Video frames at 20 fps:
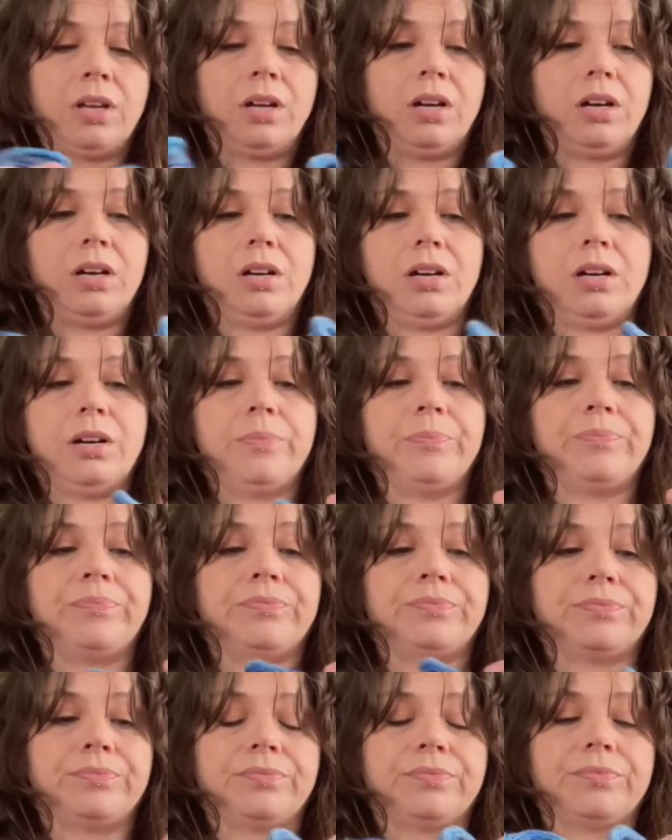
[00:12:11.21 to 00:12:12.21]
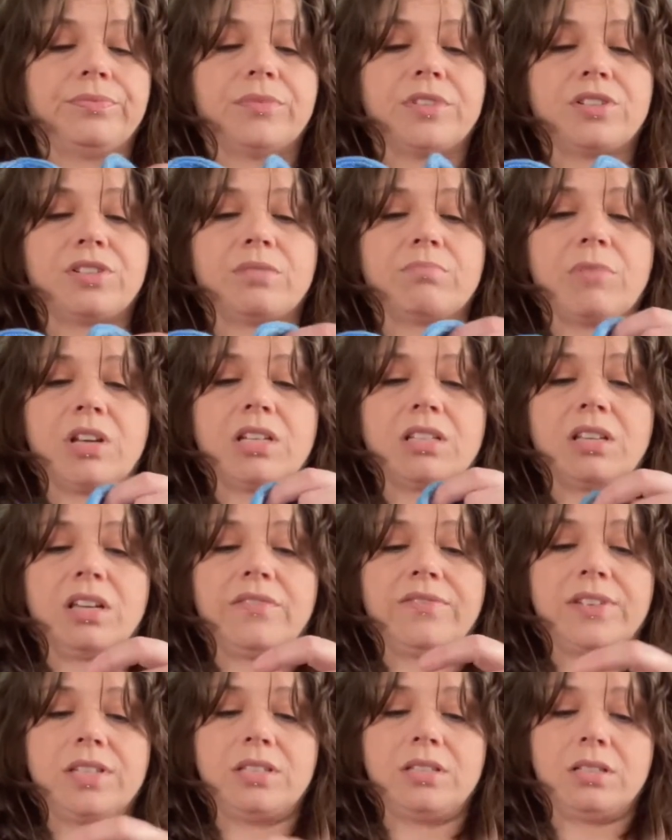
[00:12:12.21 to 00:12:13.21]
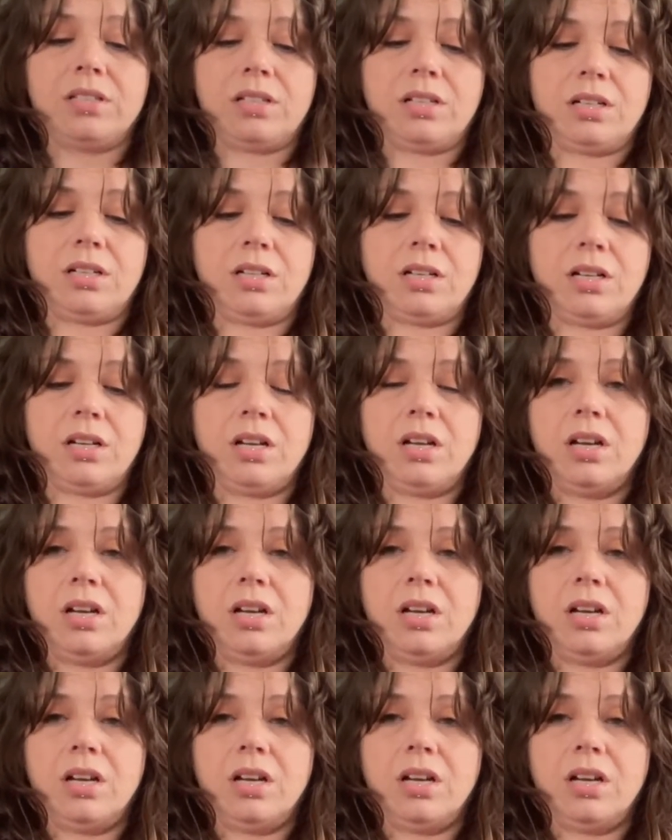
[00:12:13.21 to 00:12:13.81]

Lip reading: It just makes life easier.